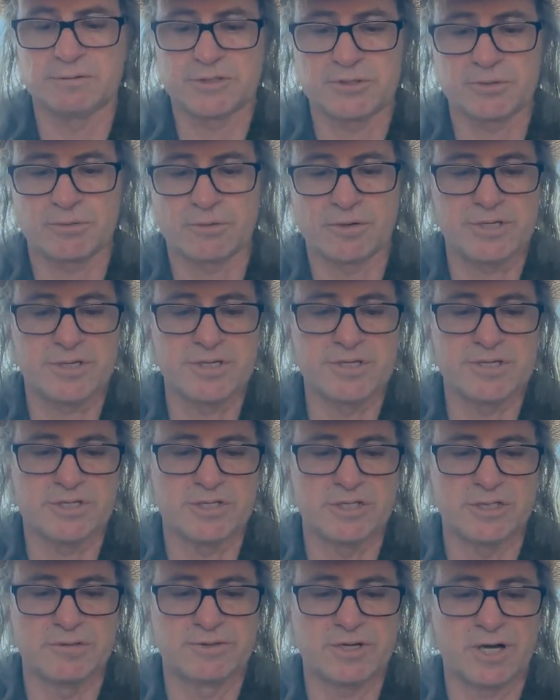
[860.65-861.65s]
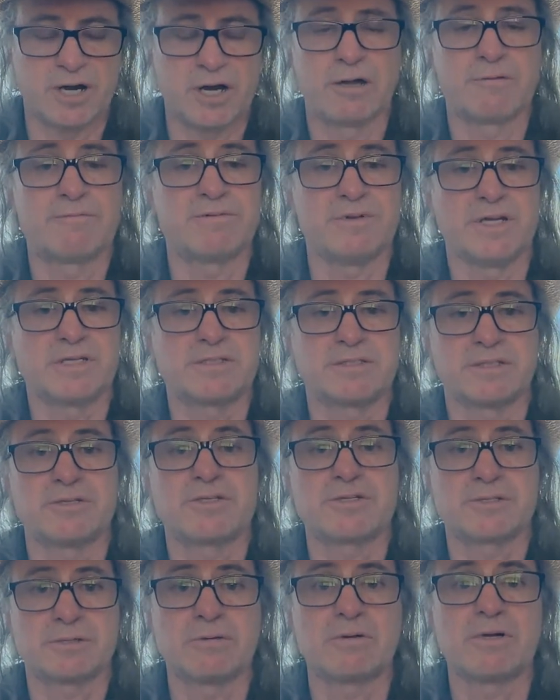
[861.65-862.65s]
sources of conflict in
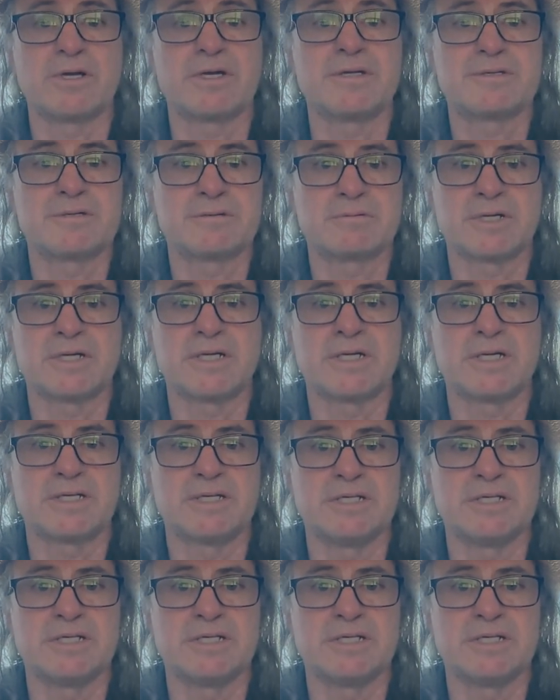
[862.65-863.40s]
stories, right?